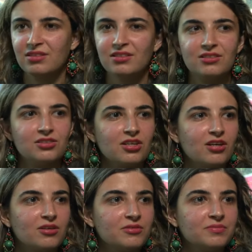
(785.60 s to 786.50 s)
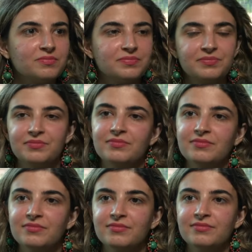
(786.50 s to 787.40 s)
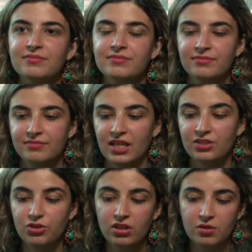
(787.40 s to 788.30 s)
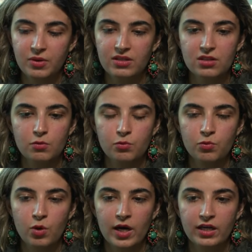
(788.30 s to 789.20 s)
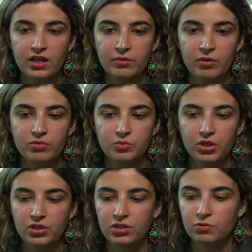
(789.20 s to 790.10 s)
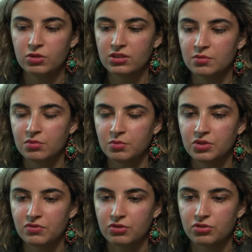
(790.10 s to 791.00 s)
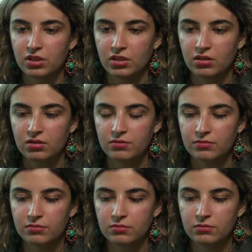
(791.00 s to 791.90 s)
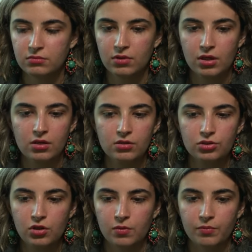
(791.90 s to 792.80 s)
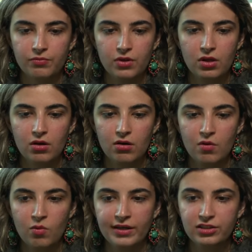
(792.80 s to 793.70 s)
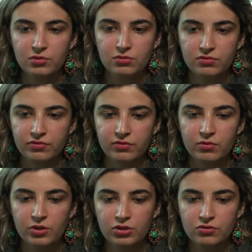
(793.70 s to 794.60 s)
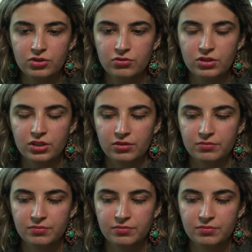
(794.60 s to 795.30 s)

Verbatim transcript: So it really depends on why am I preparing? What is the purpose of the training? So, white to move. What do we do here?